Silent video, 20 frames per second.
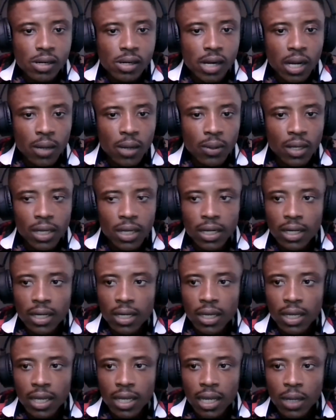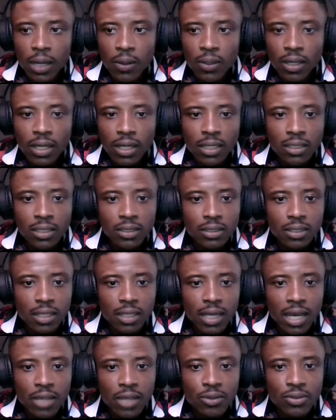how can how can
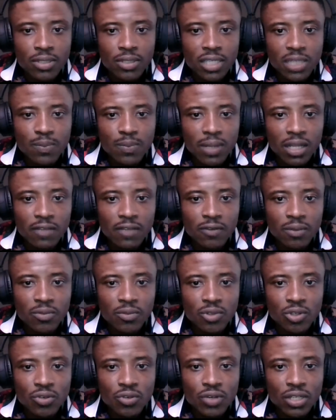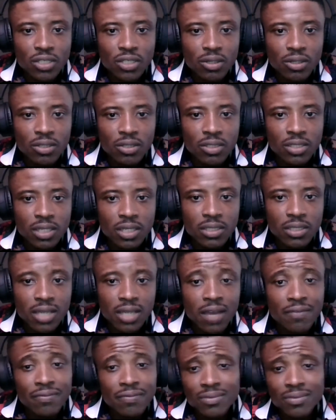I use this platform to create content?
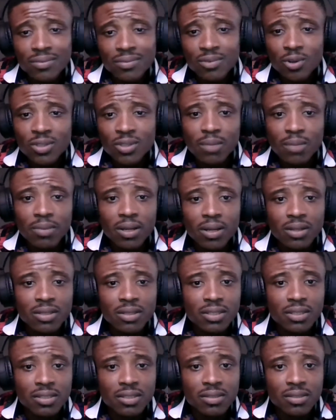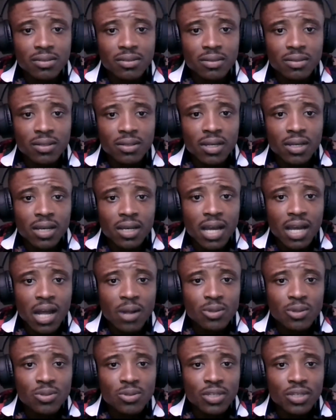I've talked about this.
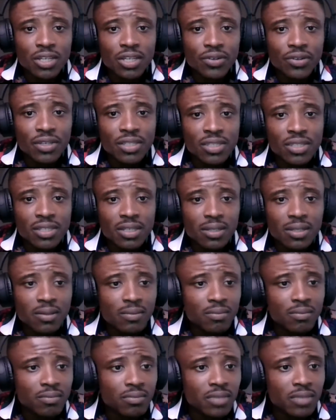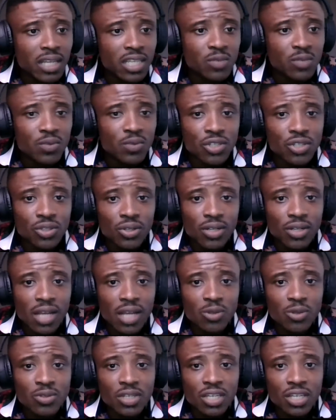How to increase next question,
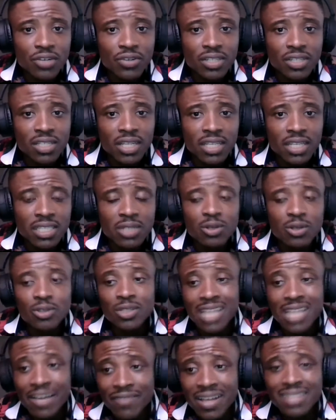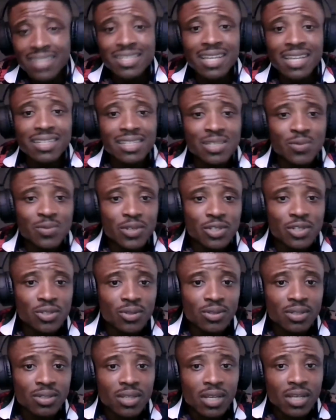how to increase LinkedIn audience. I've answered this
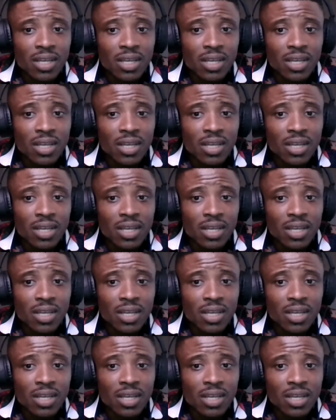question.